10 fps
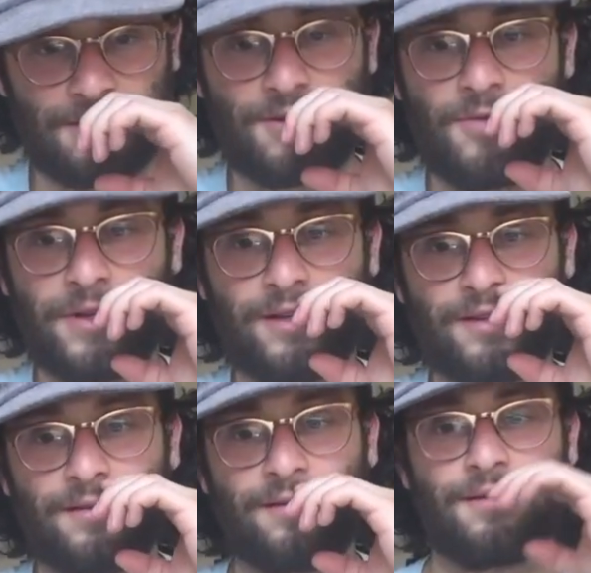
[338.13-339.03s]
taught me
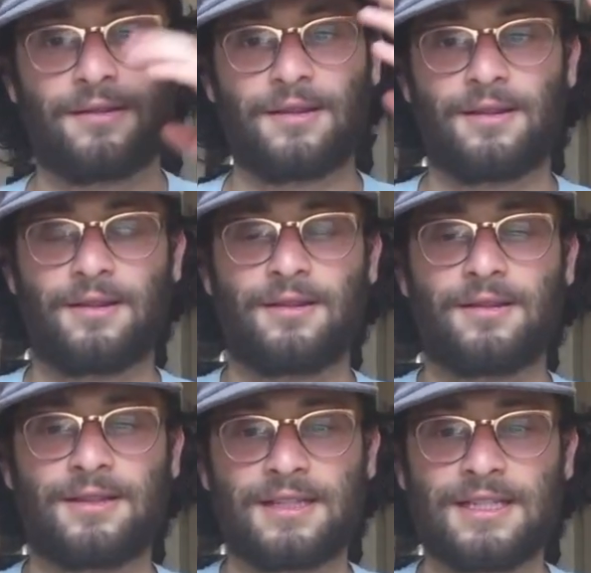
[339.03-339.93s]
to
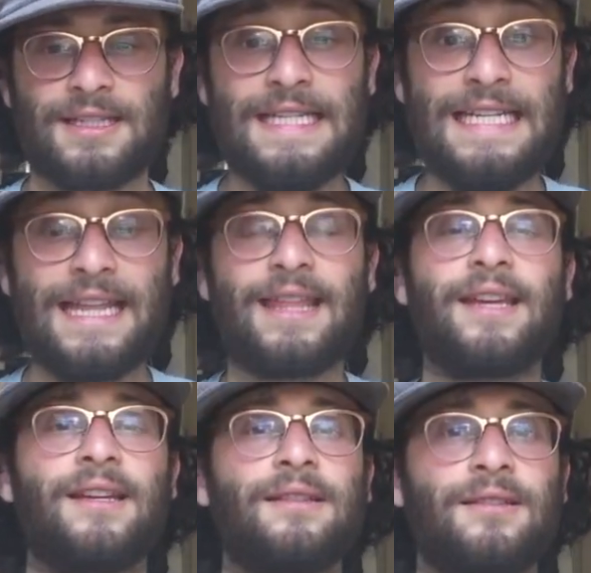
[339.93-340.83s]
see
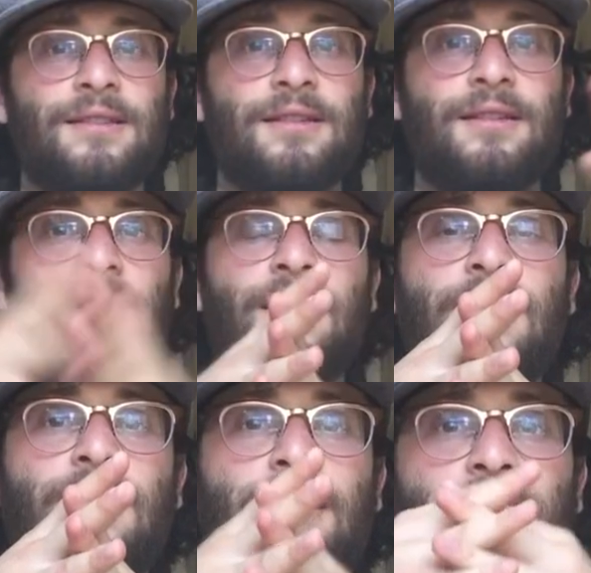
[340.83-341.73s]
things
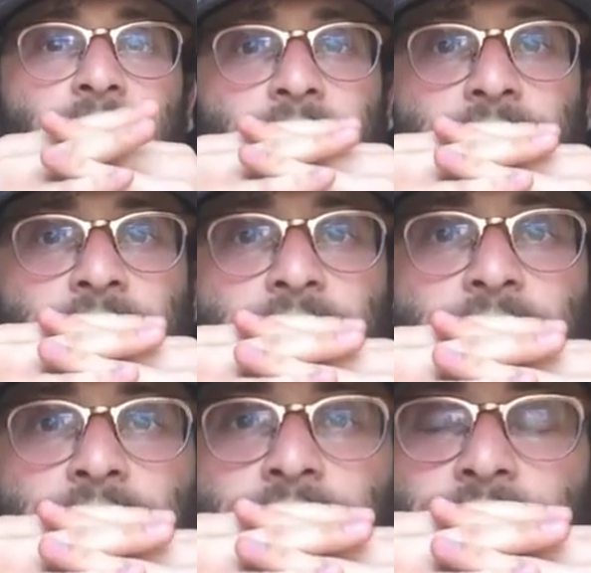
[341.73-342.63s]
like
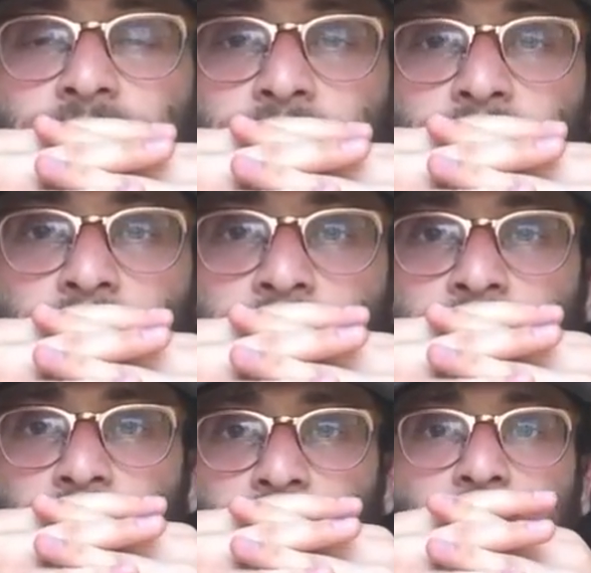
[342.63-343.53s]

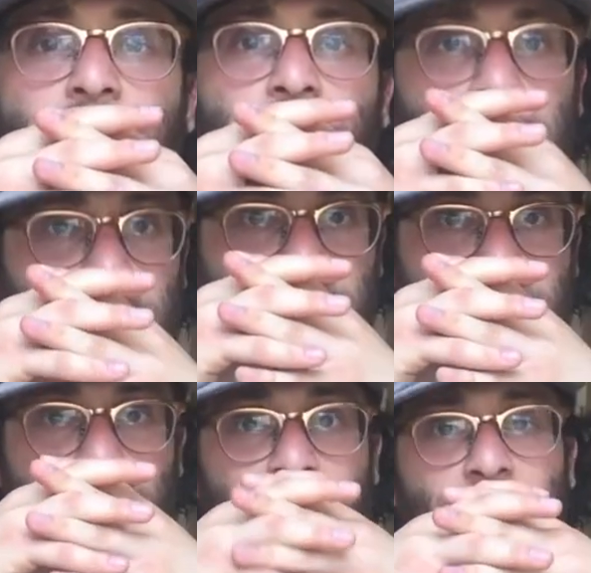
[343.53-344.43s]

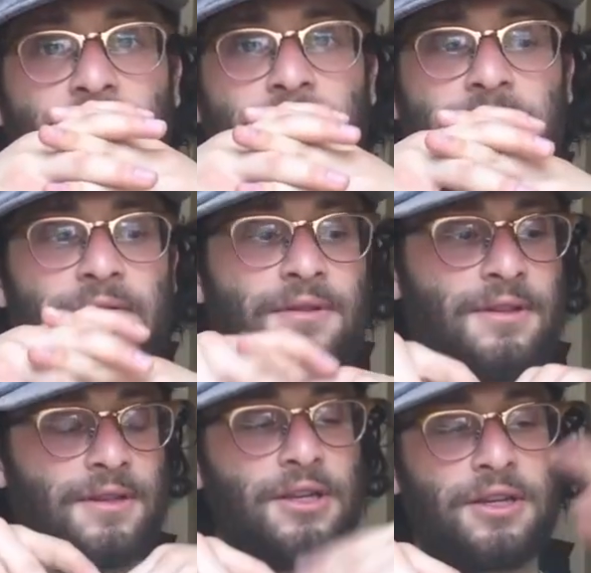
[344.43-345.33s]
powerlifting, and
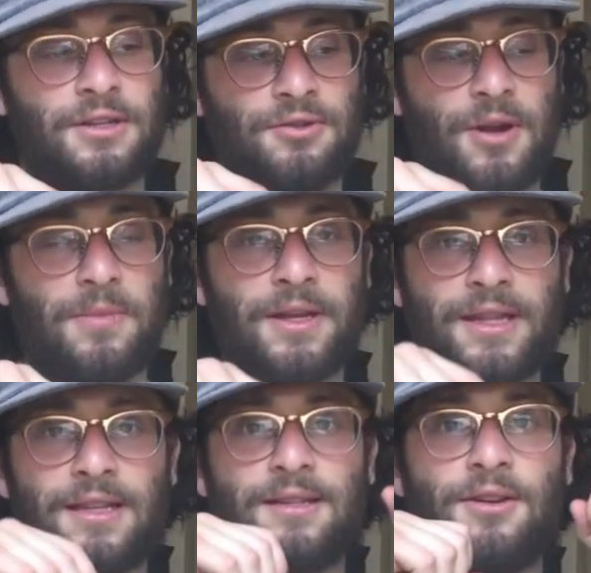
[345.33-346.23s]
you could
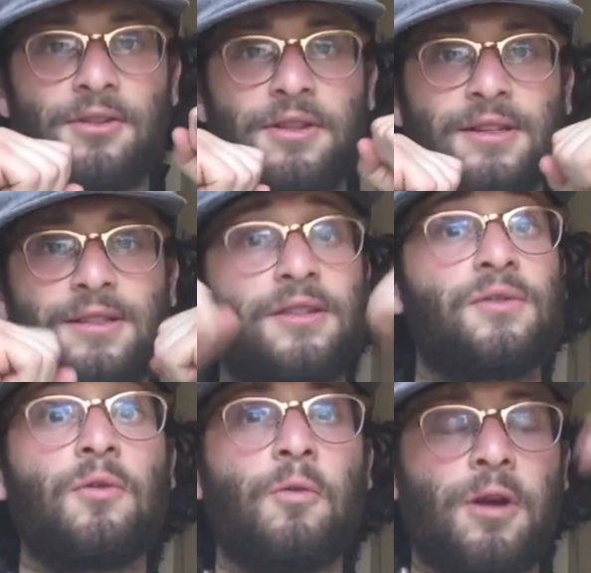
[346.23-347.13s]
extrapolate that to other things like
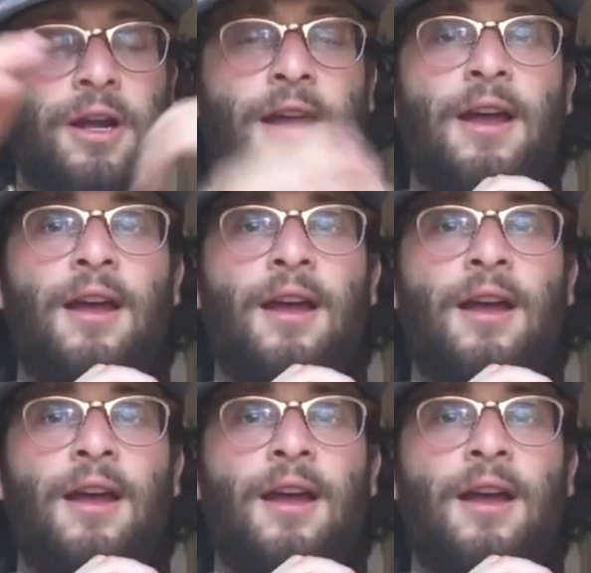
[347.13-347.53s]
schoolwork.